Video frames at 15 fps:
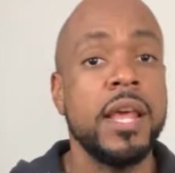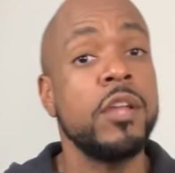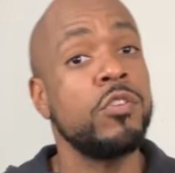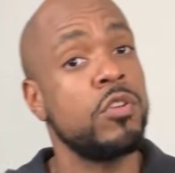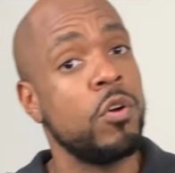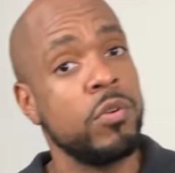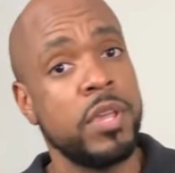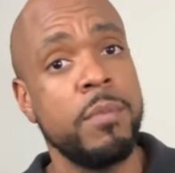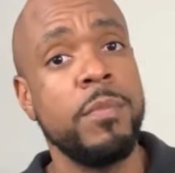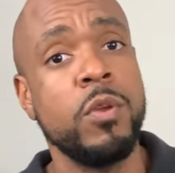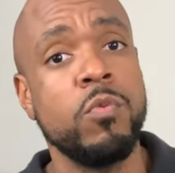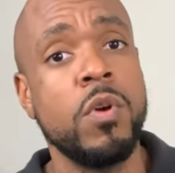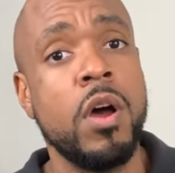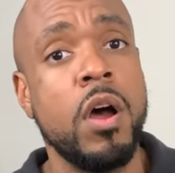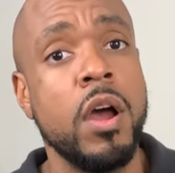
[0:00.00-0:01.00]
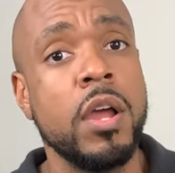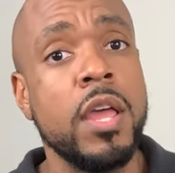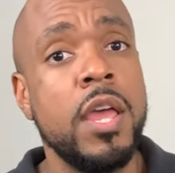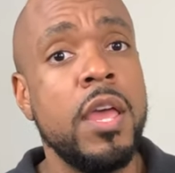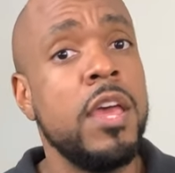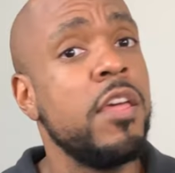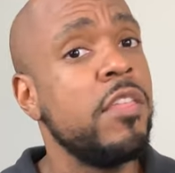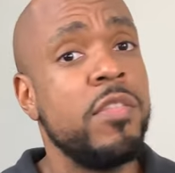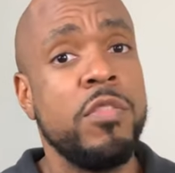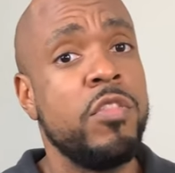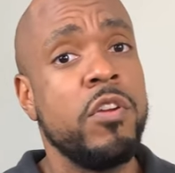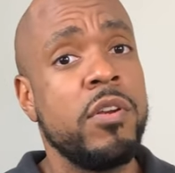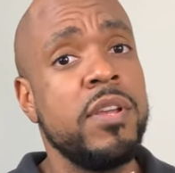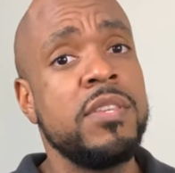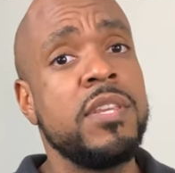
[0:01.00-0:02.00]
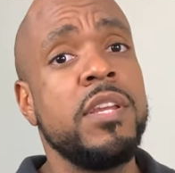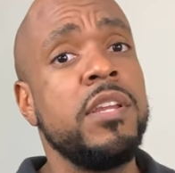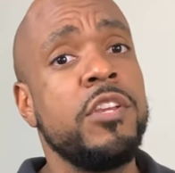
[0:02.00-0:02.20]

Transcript: Now don't get me wrong, there is isn't